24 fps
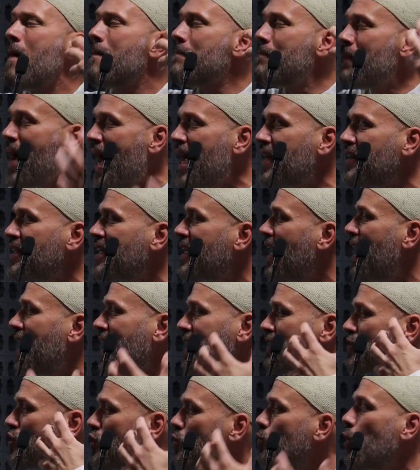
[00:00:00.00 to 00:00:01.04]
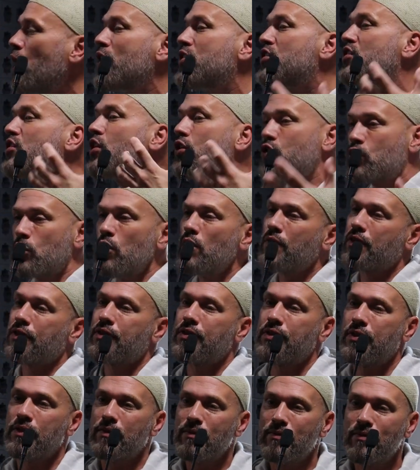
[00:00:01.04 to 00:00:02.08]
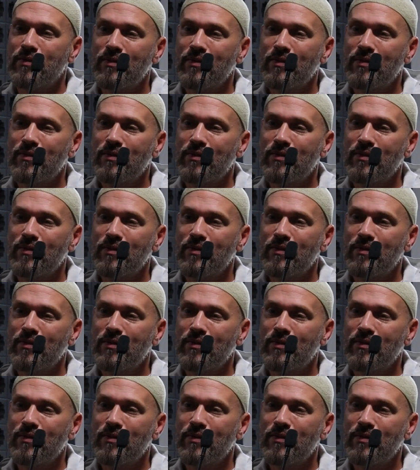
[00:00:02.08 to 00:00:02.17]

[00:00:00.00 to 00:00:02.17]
mankind towards the truth.